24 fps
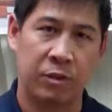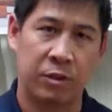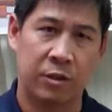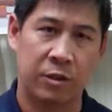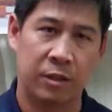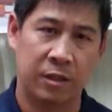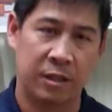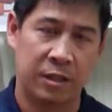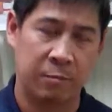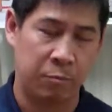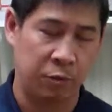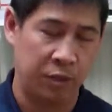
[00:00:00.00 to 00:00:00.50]
and
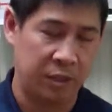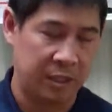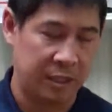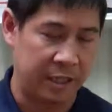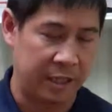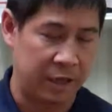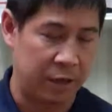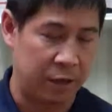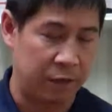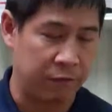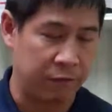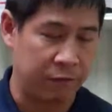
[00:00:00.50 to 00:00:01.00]
just simply
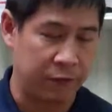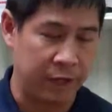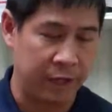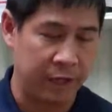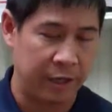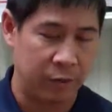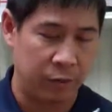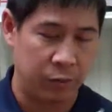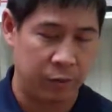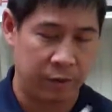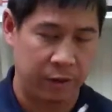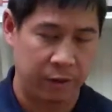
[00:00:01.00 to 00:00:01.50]
stay
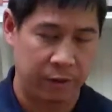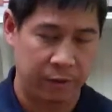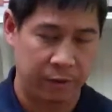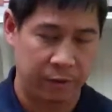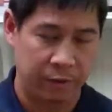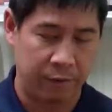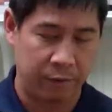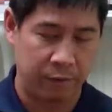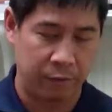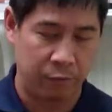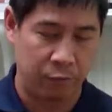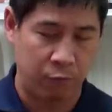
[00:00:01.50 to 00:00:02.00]
overnight,
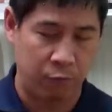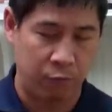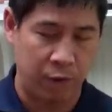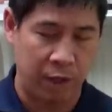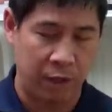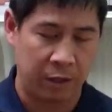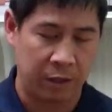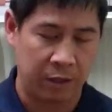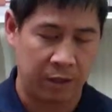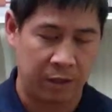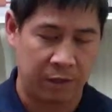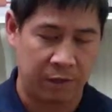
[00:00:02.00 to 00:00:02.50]

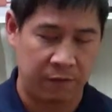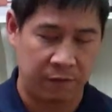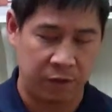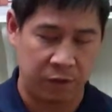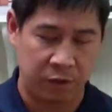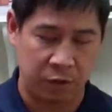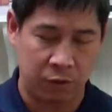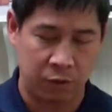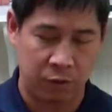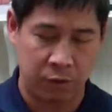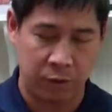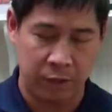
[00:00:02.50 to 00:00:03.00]
relative
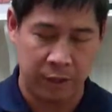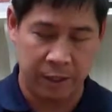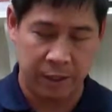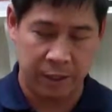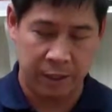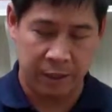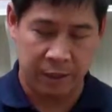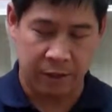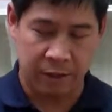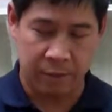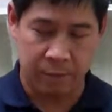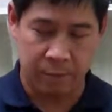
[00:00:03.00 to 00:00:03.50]
to
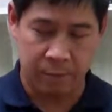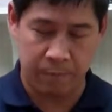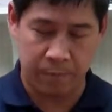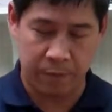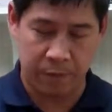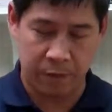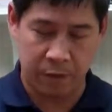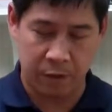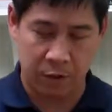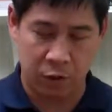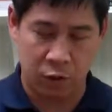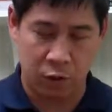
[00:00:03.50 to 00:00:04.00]
the
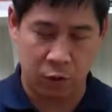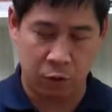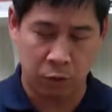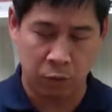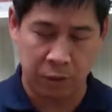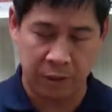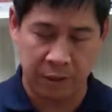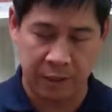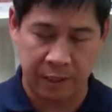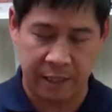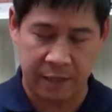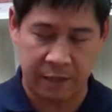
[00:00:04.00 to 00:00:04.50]

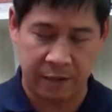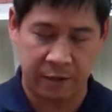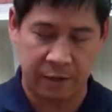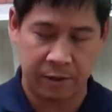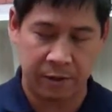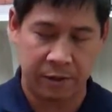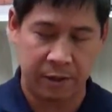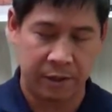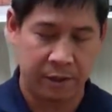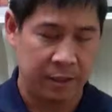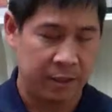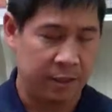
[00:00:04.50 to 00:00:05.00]
gold
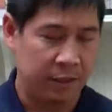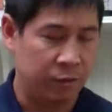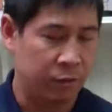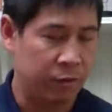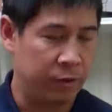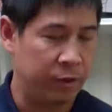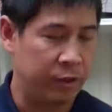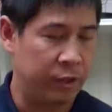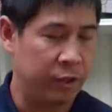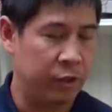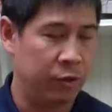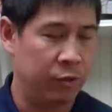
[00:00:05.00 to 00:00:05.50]
standard
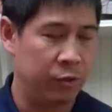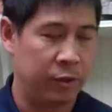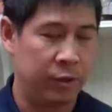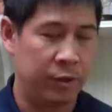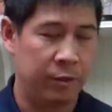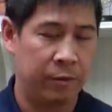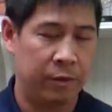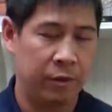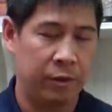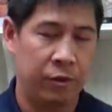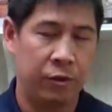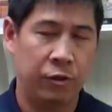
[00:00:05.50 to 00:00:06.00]
where you would
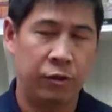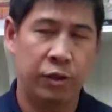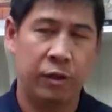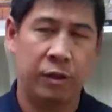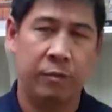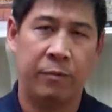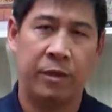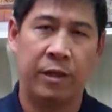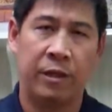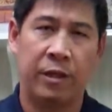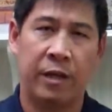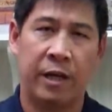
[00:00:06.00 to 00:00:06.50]

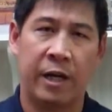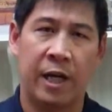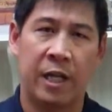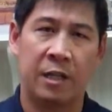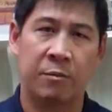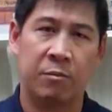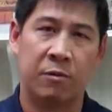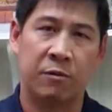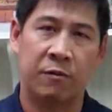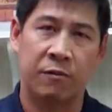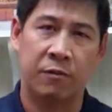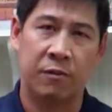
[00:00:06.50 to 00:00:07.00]
usually be in the
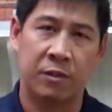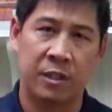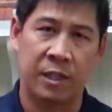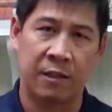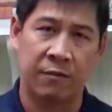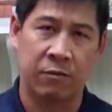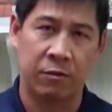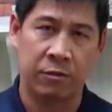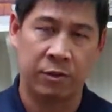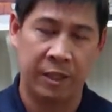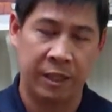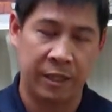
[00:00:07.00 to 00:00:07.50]
hospital for
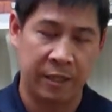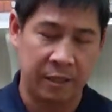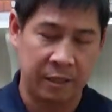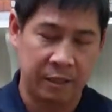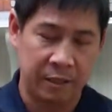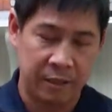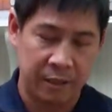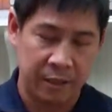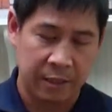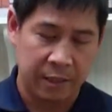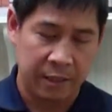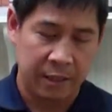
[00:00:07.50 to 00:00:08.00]
several
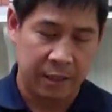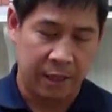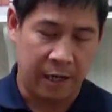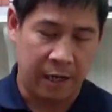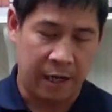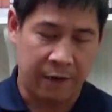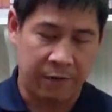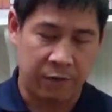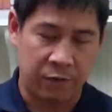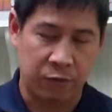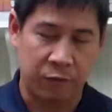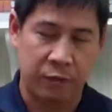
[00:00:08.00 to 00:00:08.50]
days
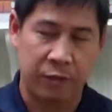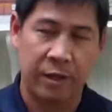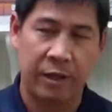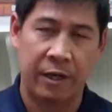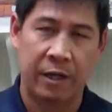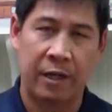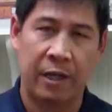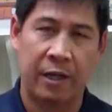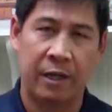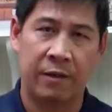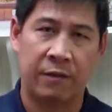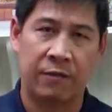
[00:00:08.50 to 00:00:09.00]
afterward
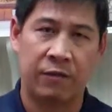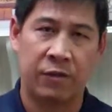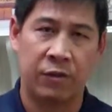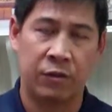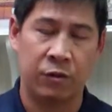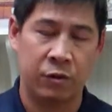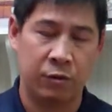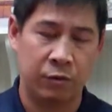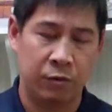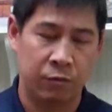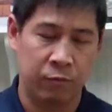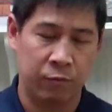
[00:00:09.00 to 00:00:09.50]
and have
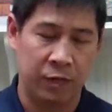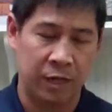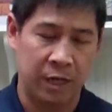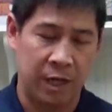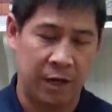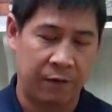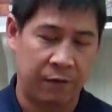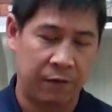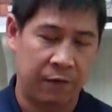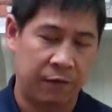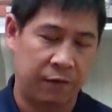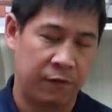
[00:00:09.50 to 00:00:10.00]
to
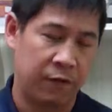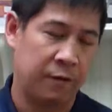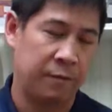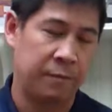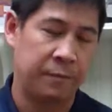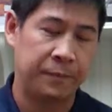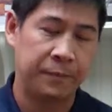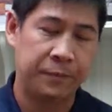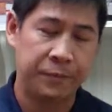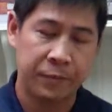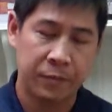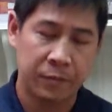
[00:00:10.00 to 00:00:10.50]
recover
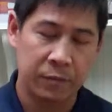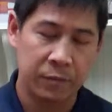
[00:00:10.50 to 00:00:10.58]
from